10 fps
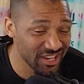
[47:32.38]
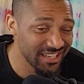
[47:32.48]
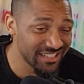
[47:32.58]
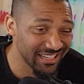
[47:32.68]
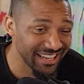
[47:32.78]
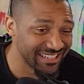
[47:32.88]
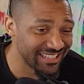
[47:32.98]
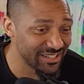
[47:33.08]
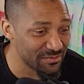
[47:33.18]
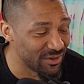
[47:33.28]
he changed it like
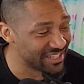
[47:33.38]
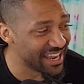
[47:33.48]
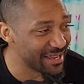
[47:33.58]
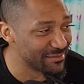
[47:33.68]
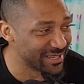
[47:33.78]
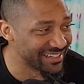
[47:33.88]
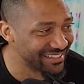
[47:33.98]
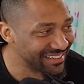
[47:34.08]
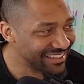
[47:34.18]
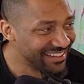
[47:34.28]
6 more times,
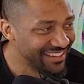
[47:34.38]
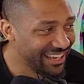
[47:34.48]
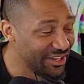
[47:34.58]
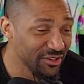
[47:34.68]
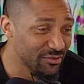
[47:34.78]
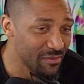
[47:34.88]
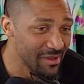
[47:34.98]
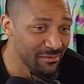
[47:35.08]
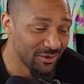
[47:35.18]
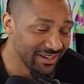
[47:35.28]
and he couldn't
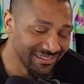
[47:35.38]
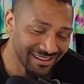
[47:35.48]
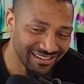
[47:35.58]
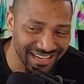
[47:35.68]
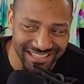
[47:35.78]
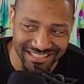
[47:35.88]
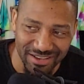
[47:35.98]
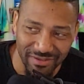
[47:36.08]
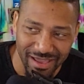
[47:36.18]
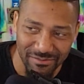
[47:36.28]
remember it, and all kind of
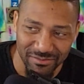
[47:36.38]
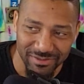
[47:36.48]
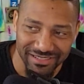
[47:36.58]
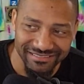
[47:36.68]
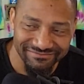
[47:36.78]
stuff happened. But